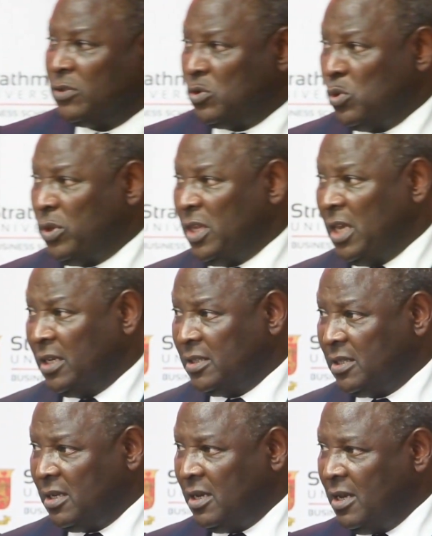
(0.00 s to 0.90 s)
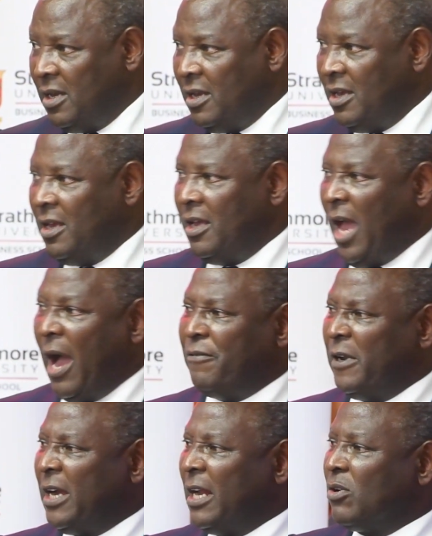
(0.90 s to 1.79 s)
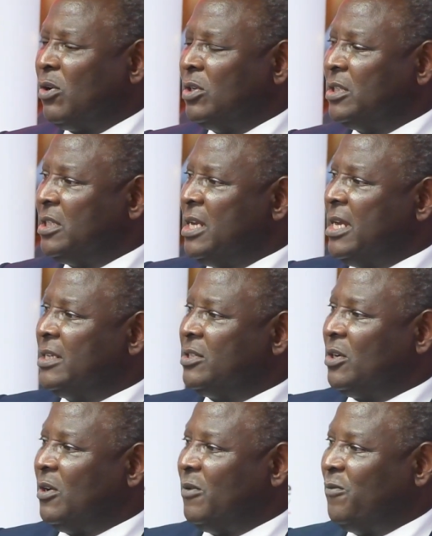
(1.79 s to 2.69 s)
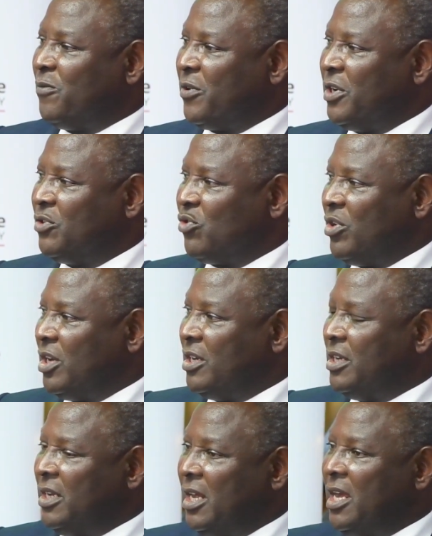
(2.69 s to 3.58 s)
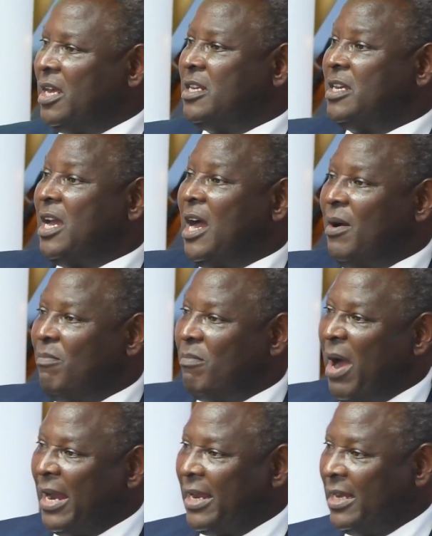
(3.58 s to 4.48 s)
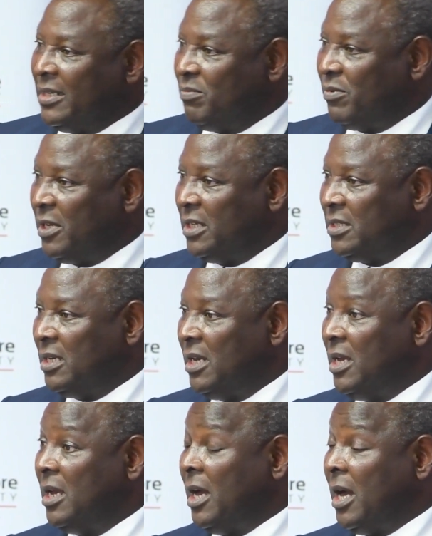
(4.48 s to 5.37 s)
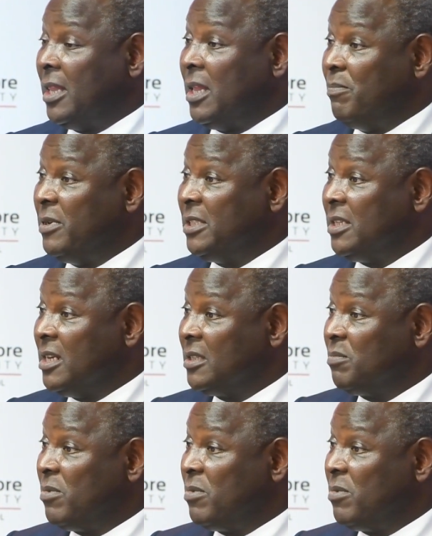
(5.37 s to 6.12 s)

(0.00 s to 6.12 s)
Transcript: 2 things. African Continental Free Trade Area Marketplace and the business